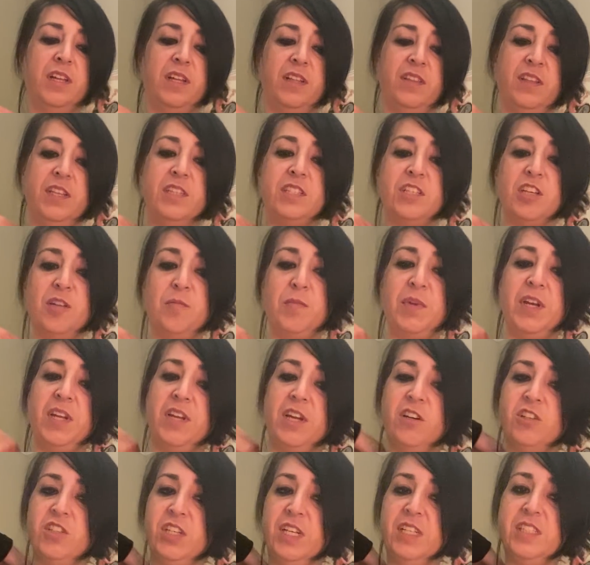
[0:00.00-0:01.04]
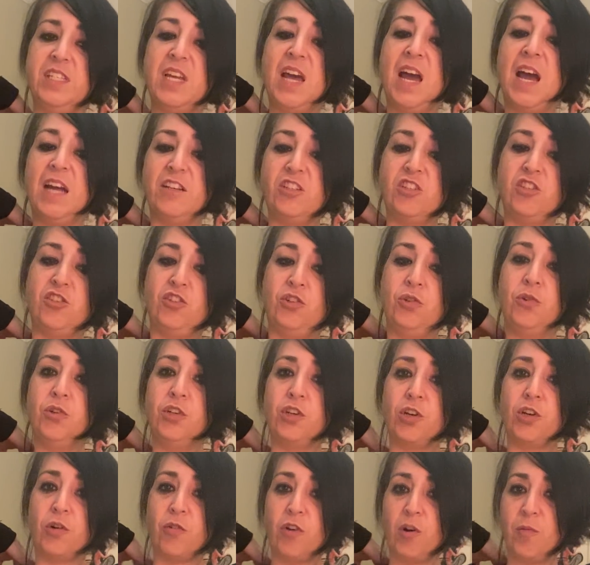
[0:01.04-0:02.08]
this could be an energy attached to
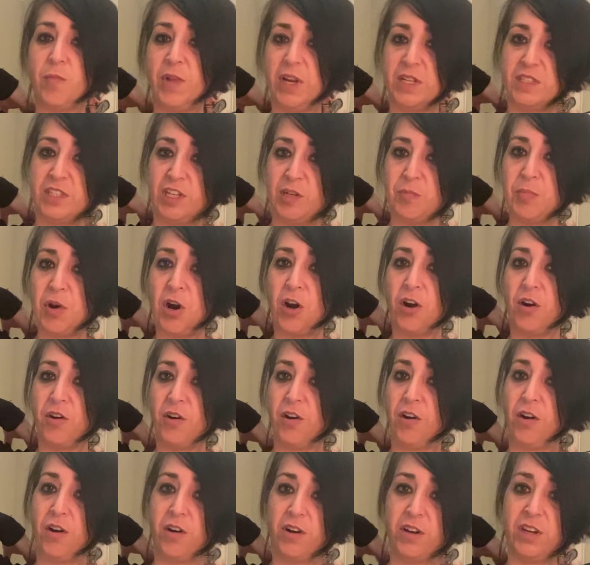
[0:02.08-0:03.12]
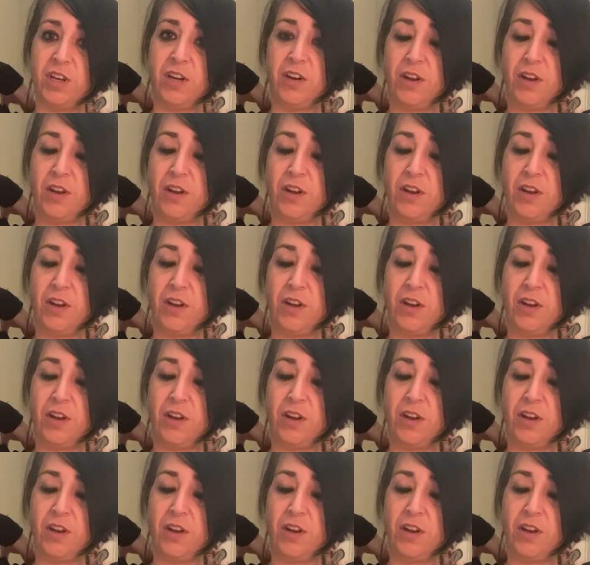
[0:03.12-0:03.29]
your romantic partner,